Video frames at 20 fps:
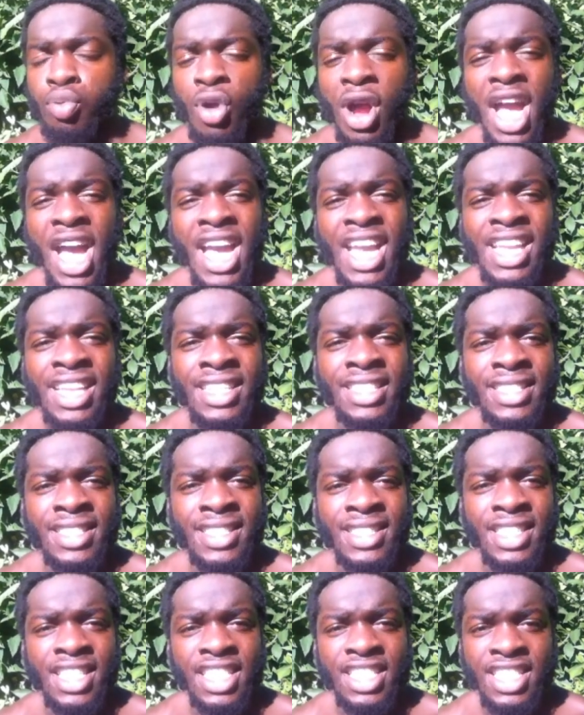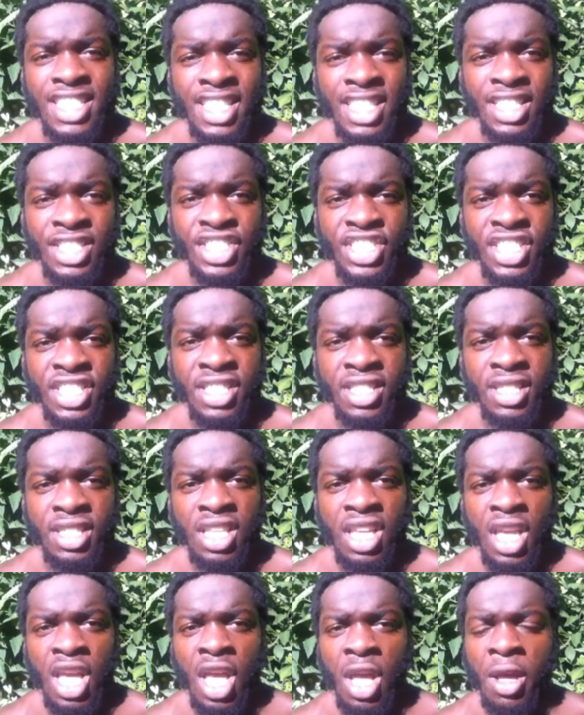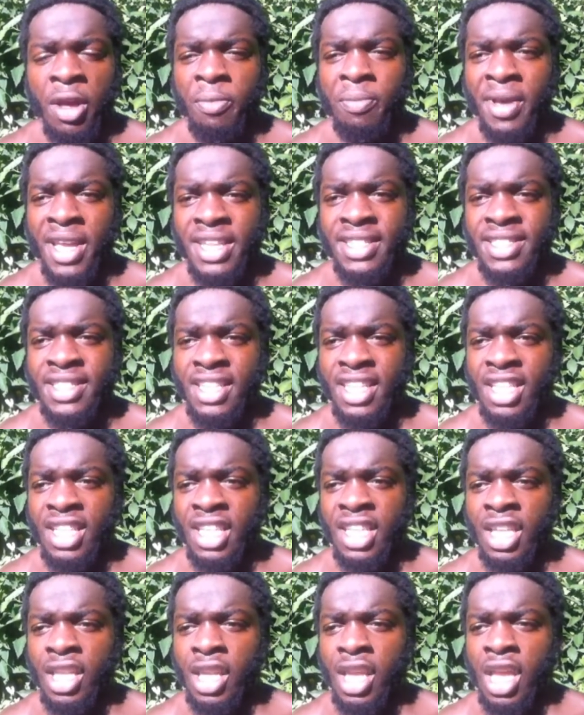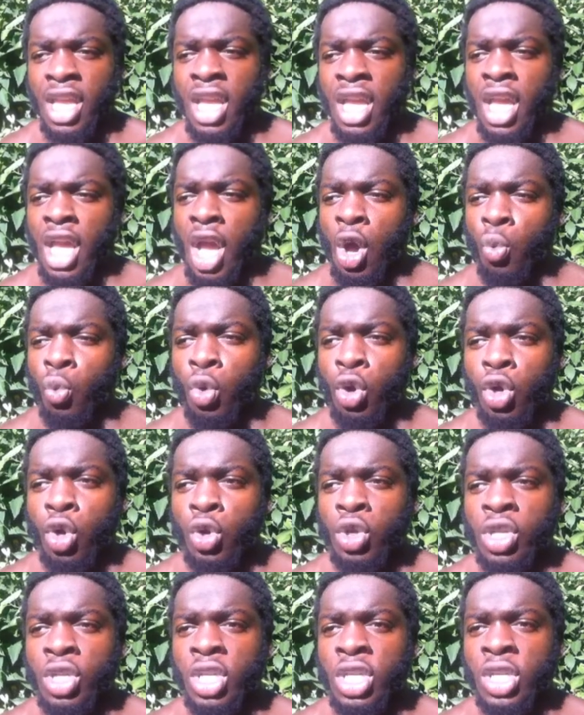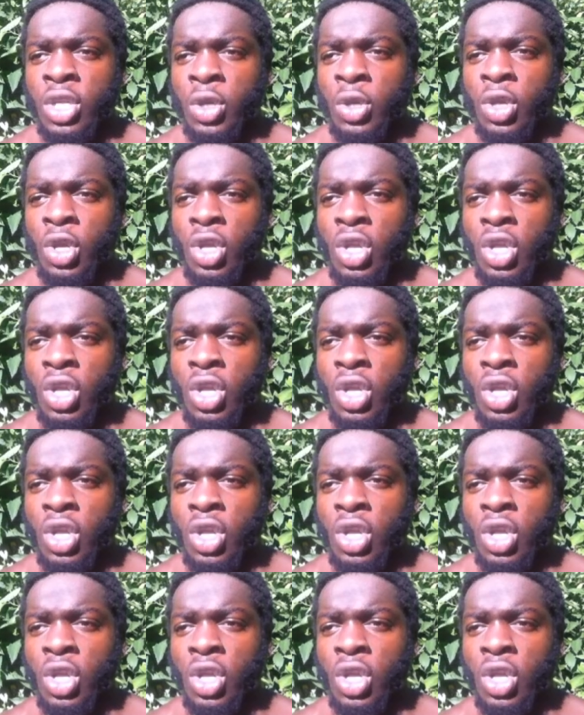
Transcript: prized teaching. Basically, we're going to